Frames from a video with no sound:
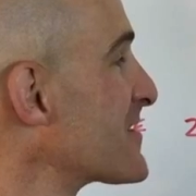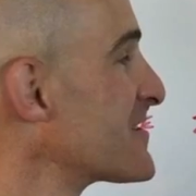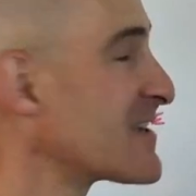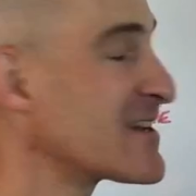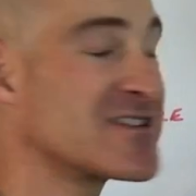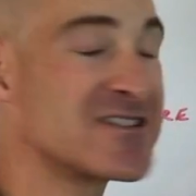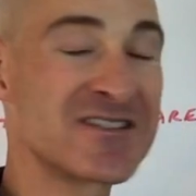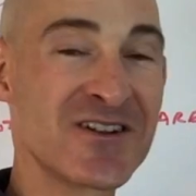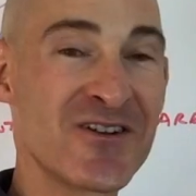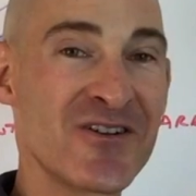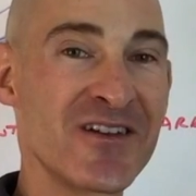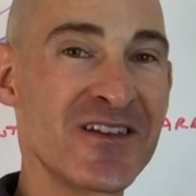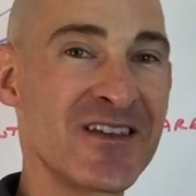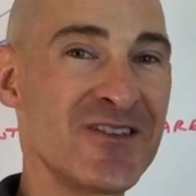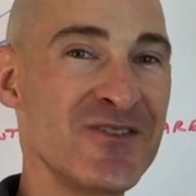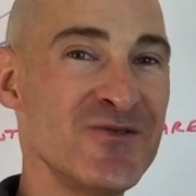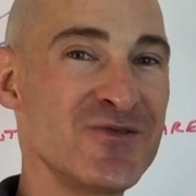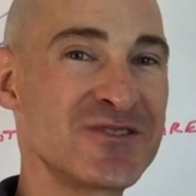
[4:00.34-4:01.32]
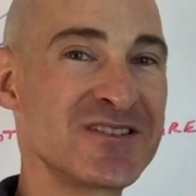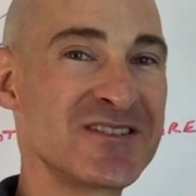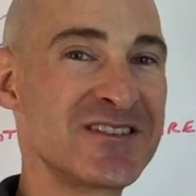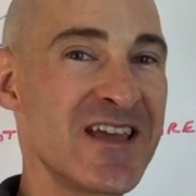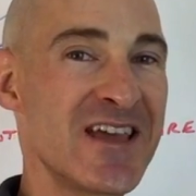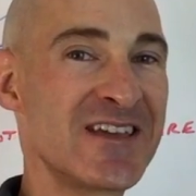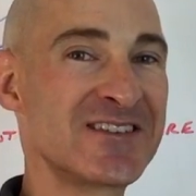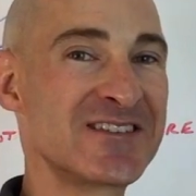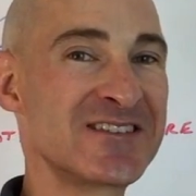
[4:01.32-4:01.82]
because I just start get used to
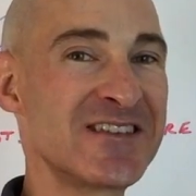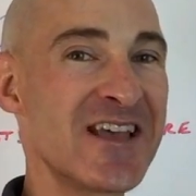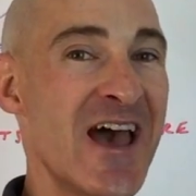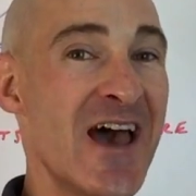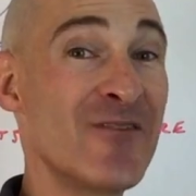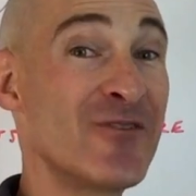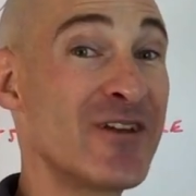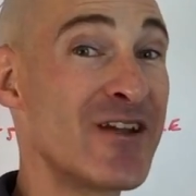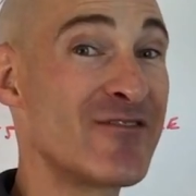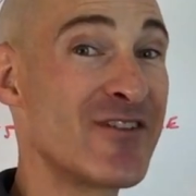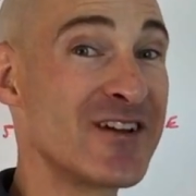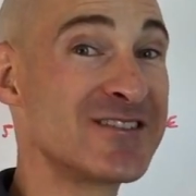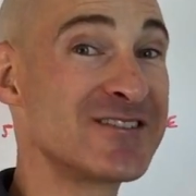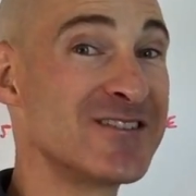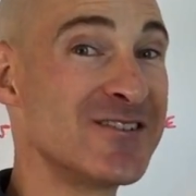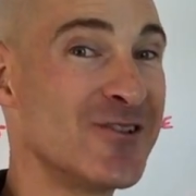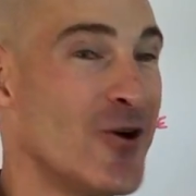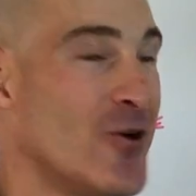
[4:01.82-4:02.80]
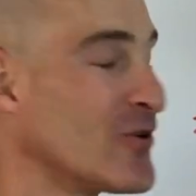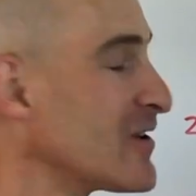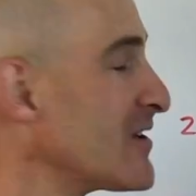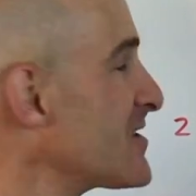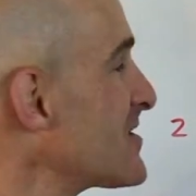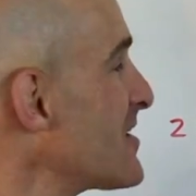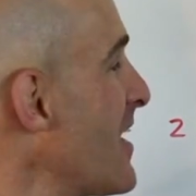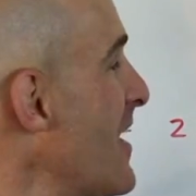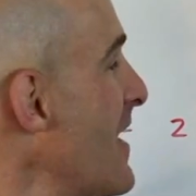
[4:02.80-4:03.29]
saying set whenever I see
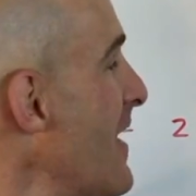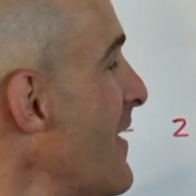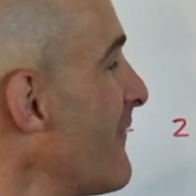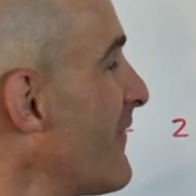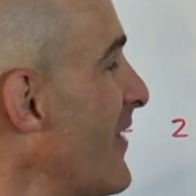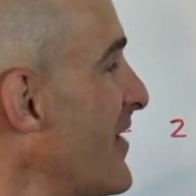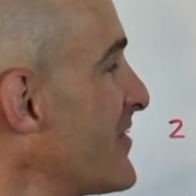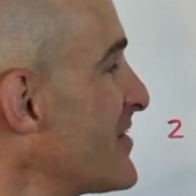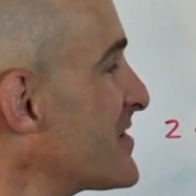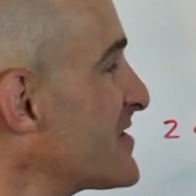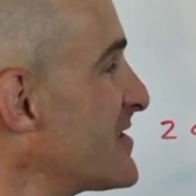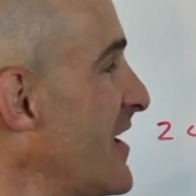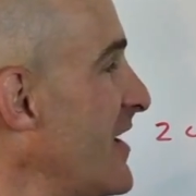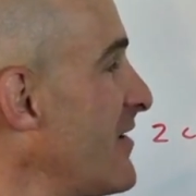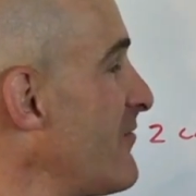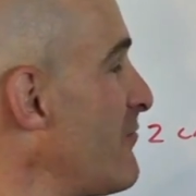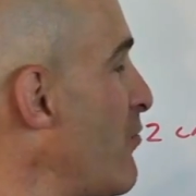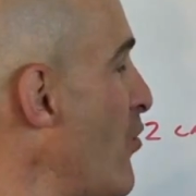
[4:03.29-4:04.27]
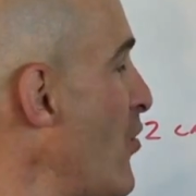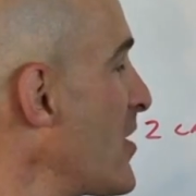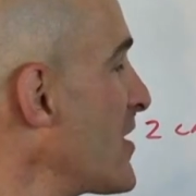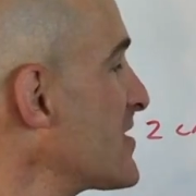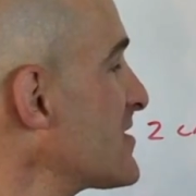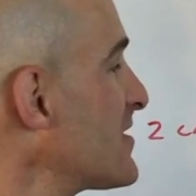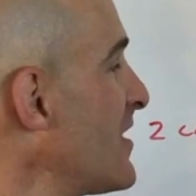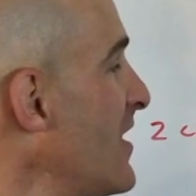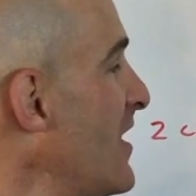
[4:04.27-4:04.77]
locus. Find the set of
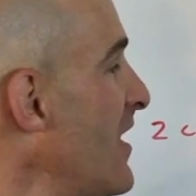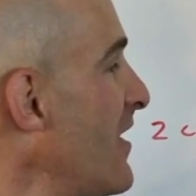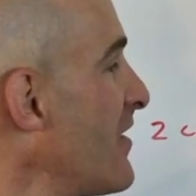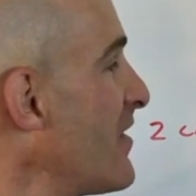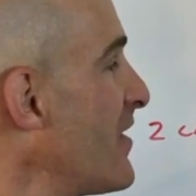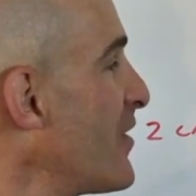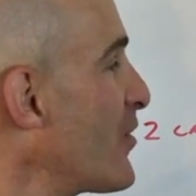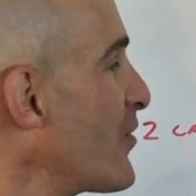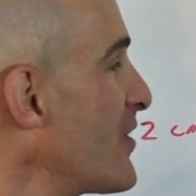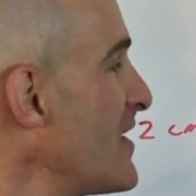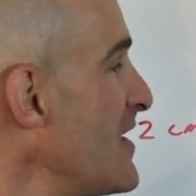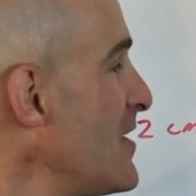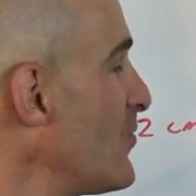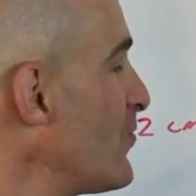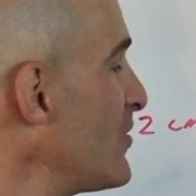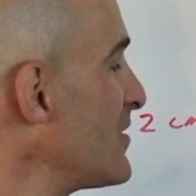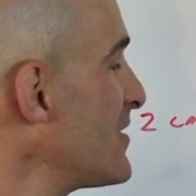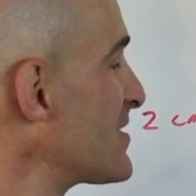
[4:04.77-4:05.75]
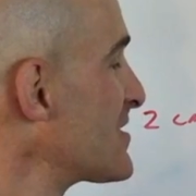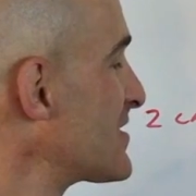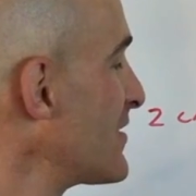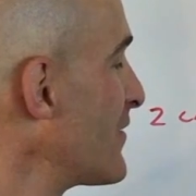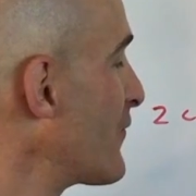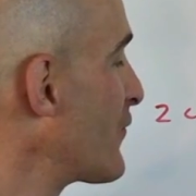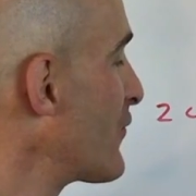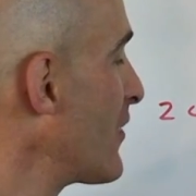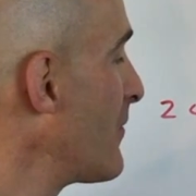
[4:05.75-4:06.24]
points that are
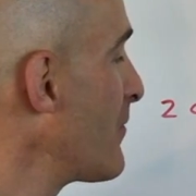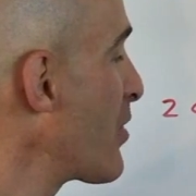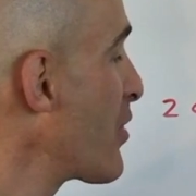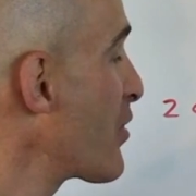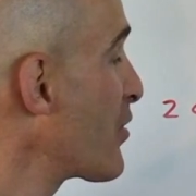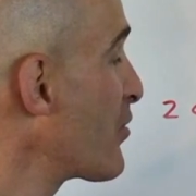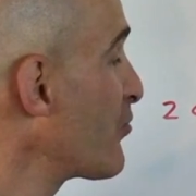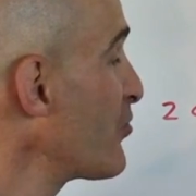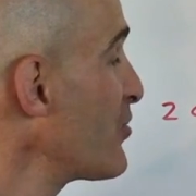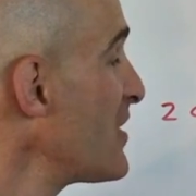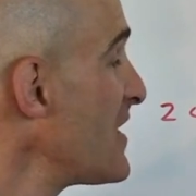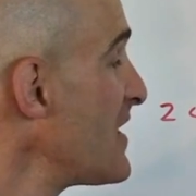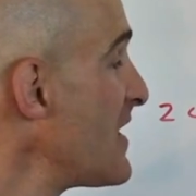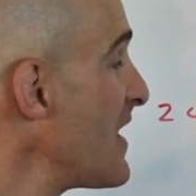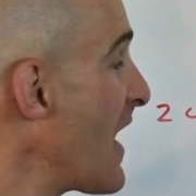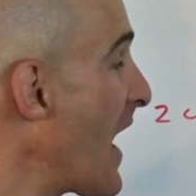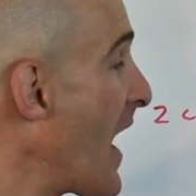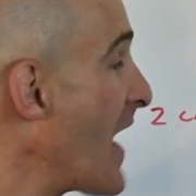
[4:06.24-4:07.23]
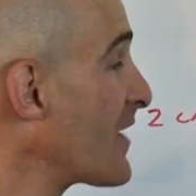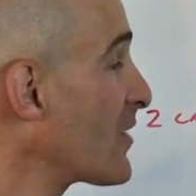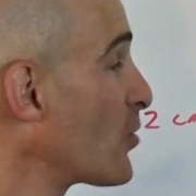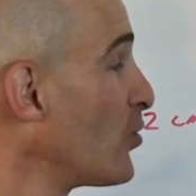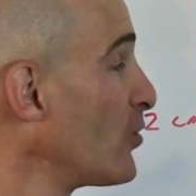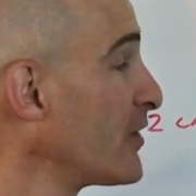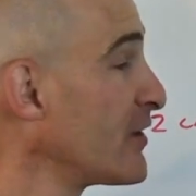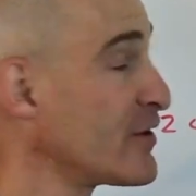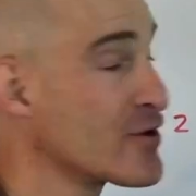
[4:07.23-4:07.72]
equidistant from three
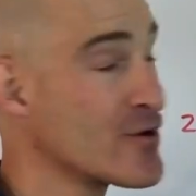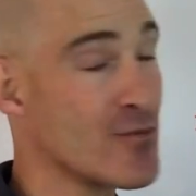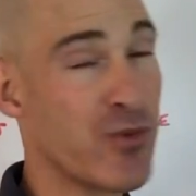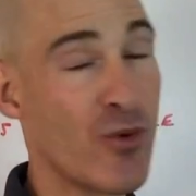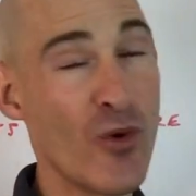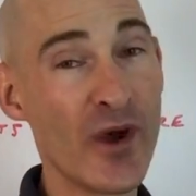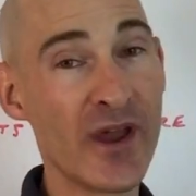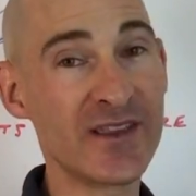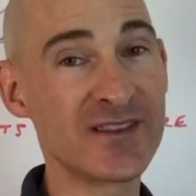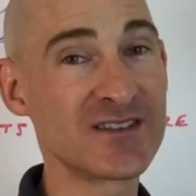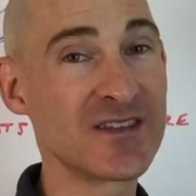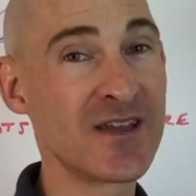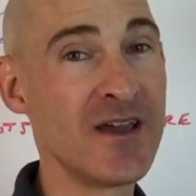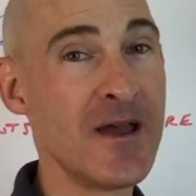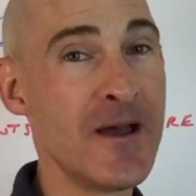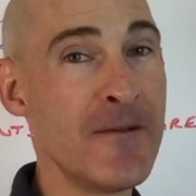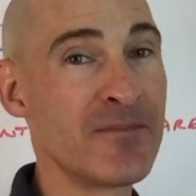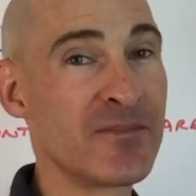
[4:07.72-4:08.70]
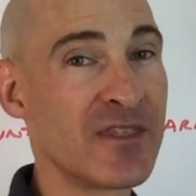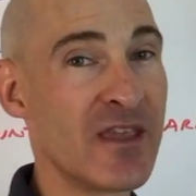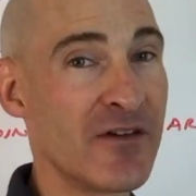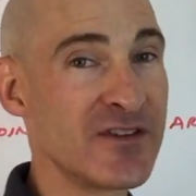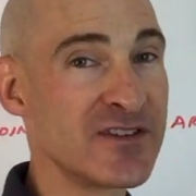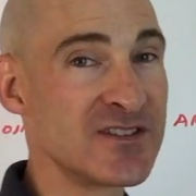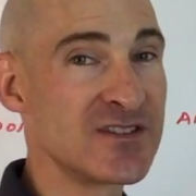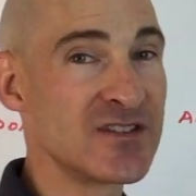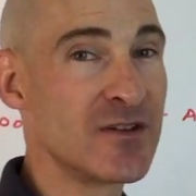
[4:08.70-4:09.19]
non-collinear points. Now
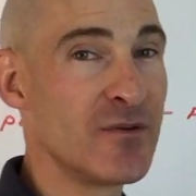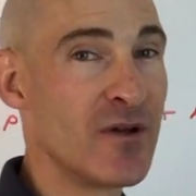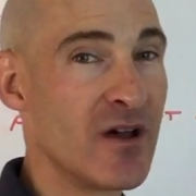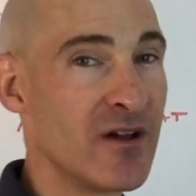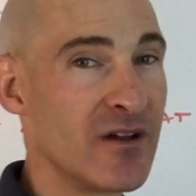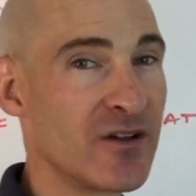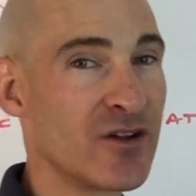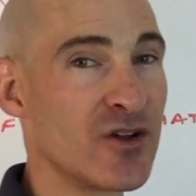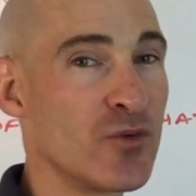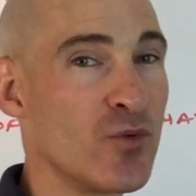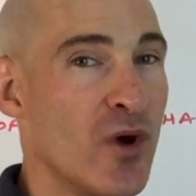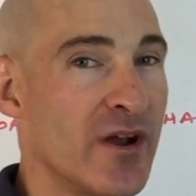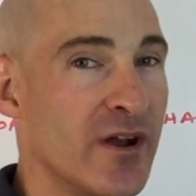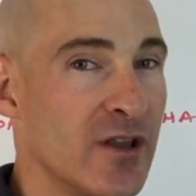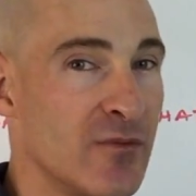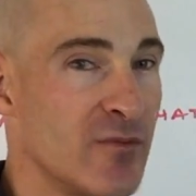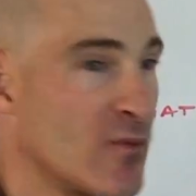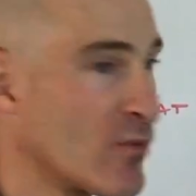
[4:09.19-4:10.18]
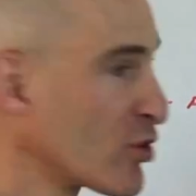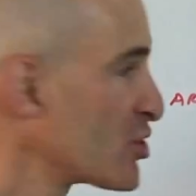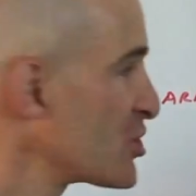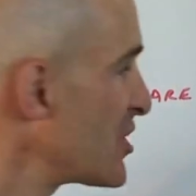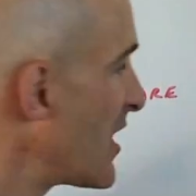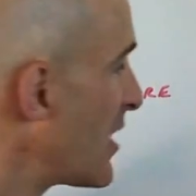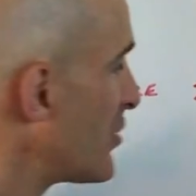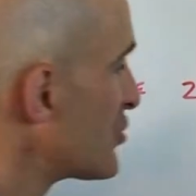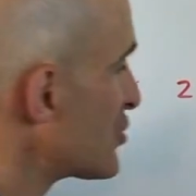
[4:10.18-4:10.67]
this is a, a good one, a little bit more
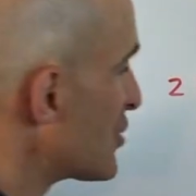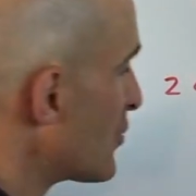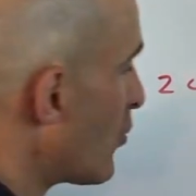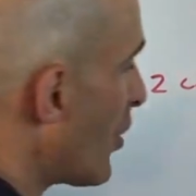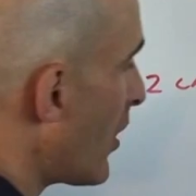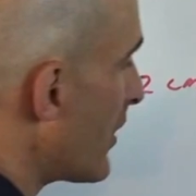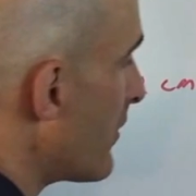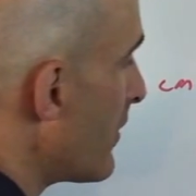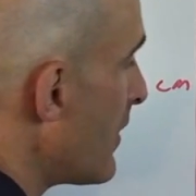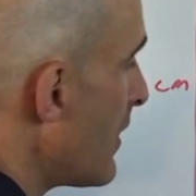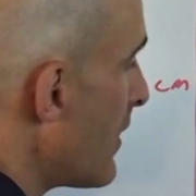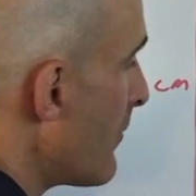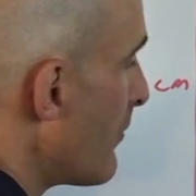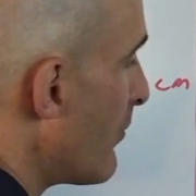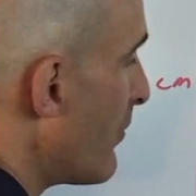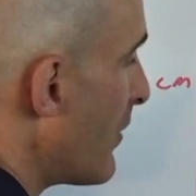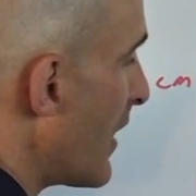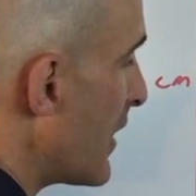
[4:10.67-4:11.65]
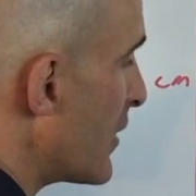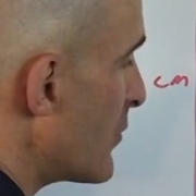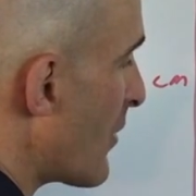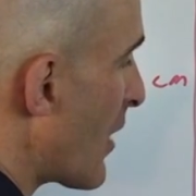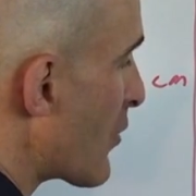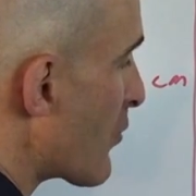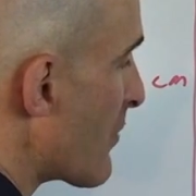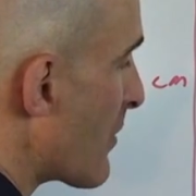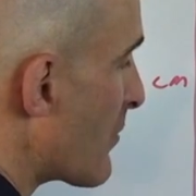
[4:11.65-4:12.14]
challenging one, and you
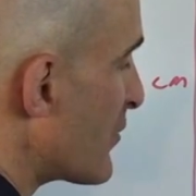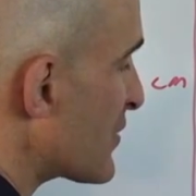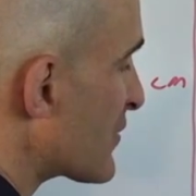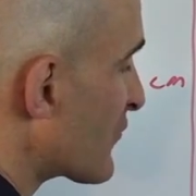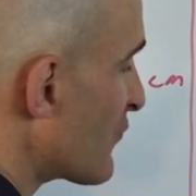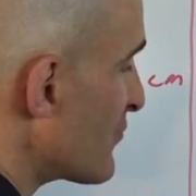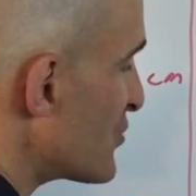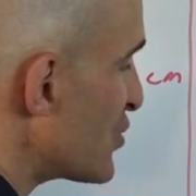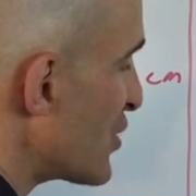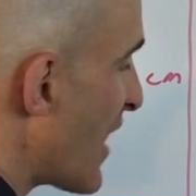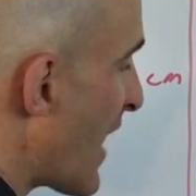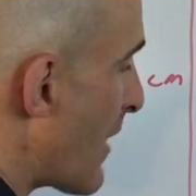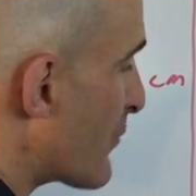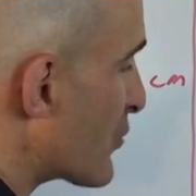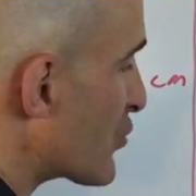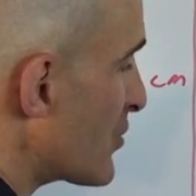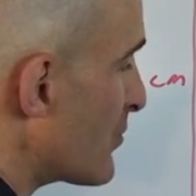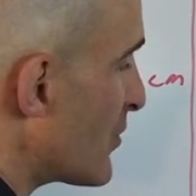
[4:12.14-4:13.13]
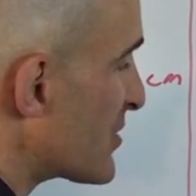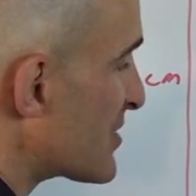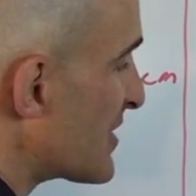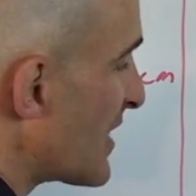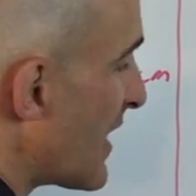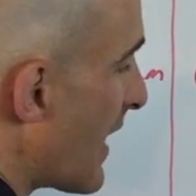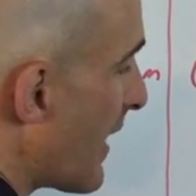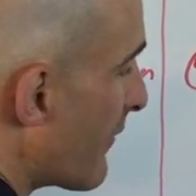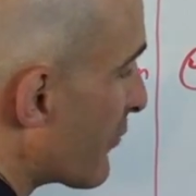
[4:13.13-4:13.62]
might remember this from geometry, but
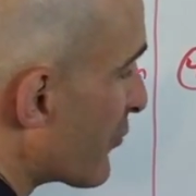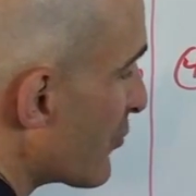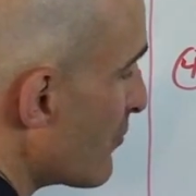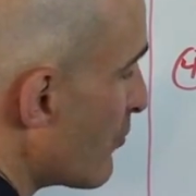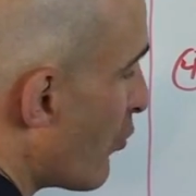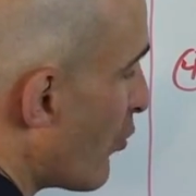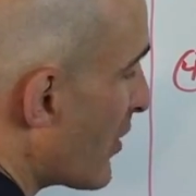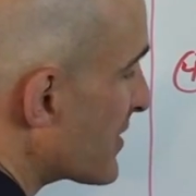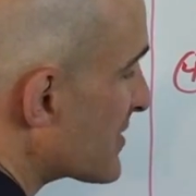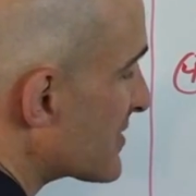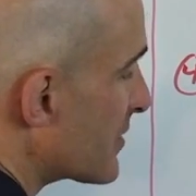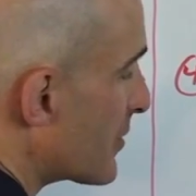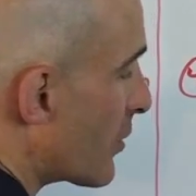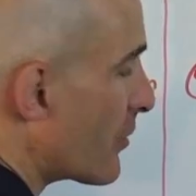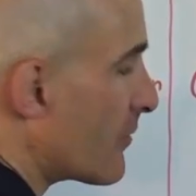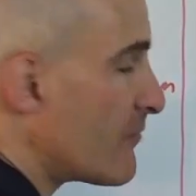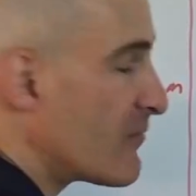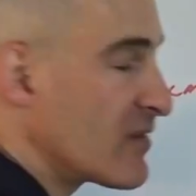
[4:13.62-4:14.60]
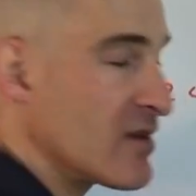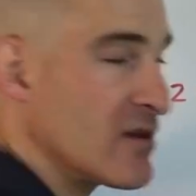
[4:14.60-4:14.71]
say I have three points that are